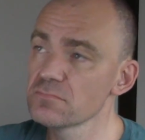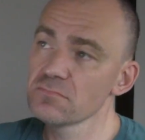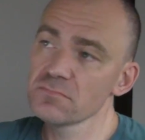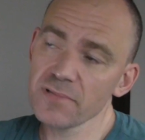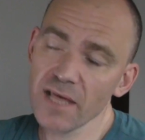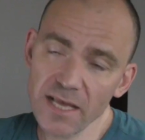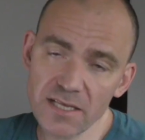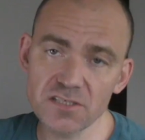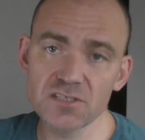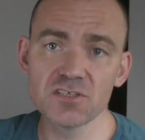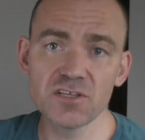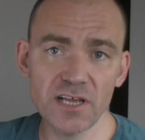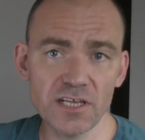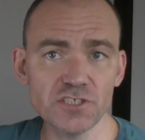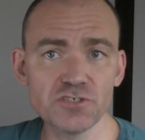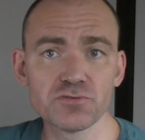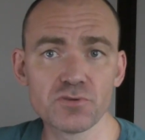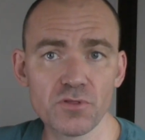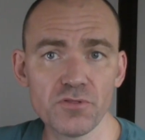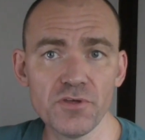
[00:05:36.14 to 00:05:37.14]
that's a
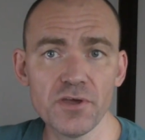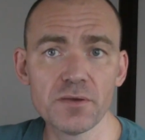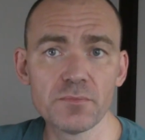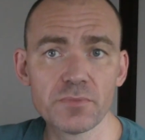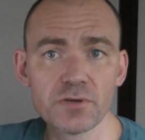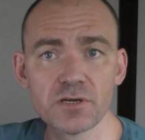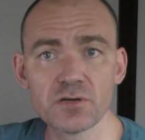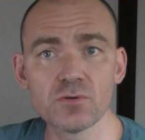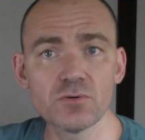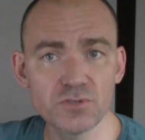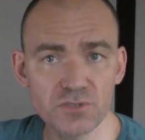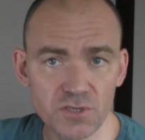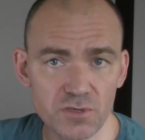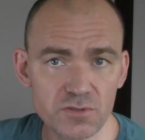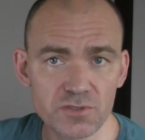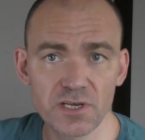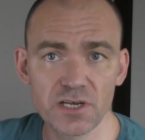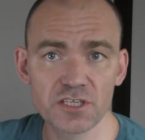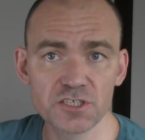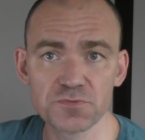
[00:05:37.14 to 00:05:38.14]
natural thing, but it also
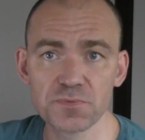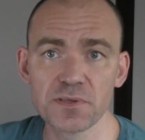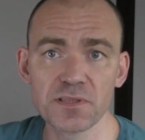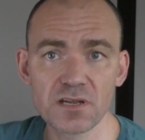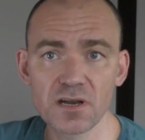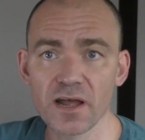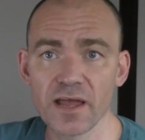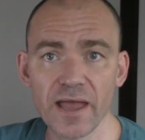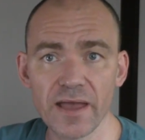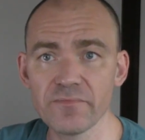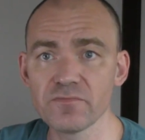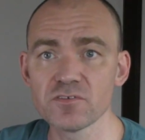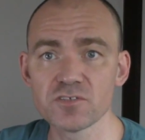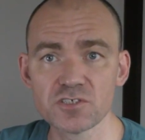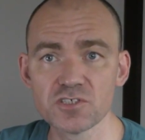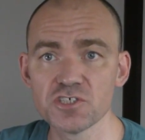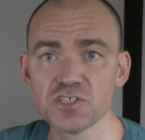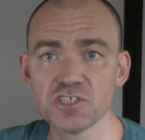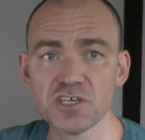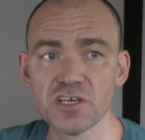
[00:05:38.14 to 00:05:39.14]
tells me that I haven't
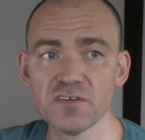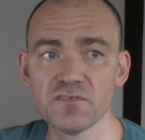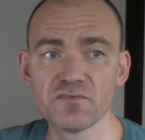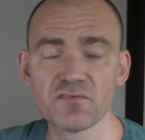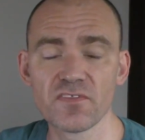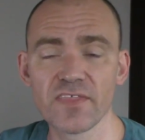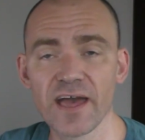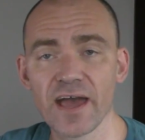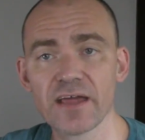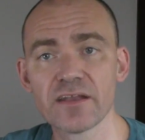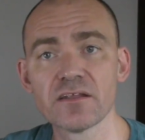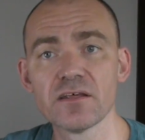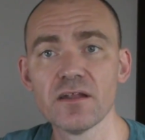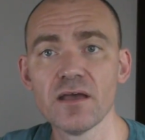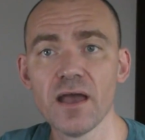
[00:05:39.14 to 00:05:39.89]
achieved that